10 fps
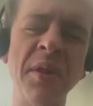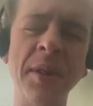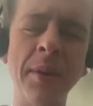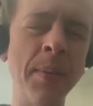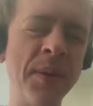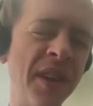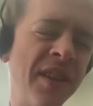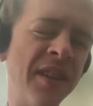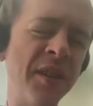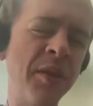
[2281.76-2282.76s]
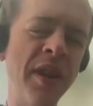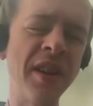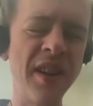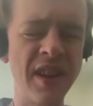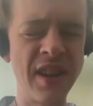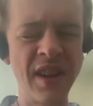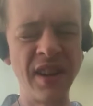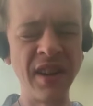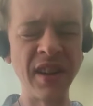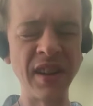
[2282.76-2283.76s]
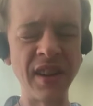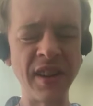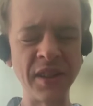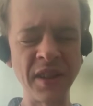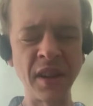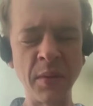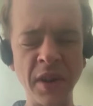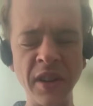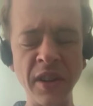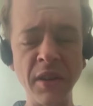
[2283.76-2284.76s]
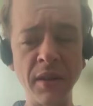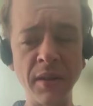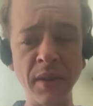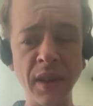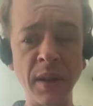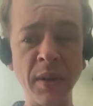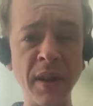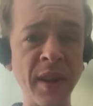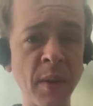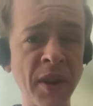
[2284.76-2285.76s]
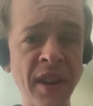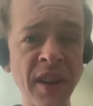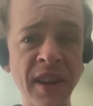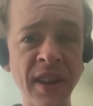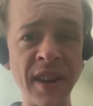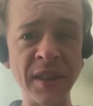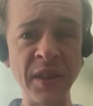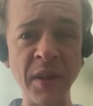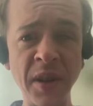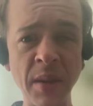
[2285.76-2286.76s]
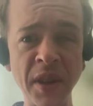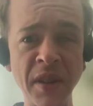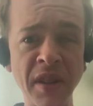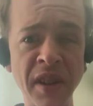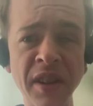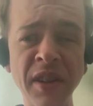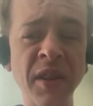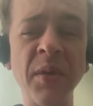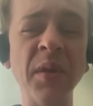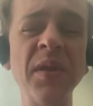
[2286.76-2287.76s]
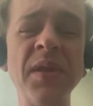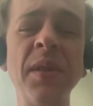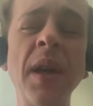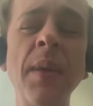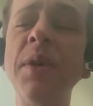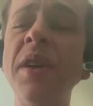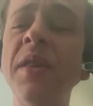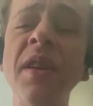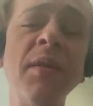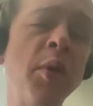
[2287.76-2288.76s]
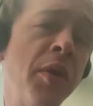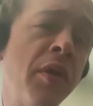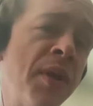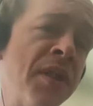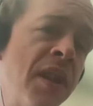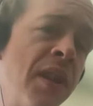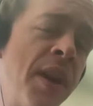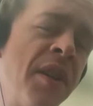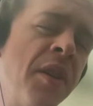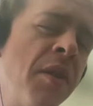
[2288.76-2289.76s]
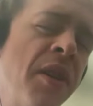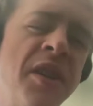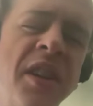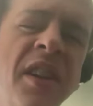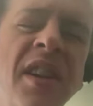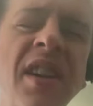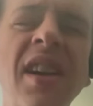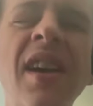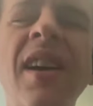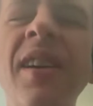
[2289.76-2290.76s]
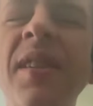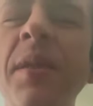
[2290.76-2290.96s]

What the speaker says: on their website. It's great. And I just kind of wanted to know, I wanted to ask you to comment on, sometimes we can think recruitment is all about encouraging, and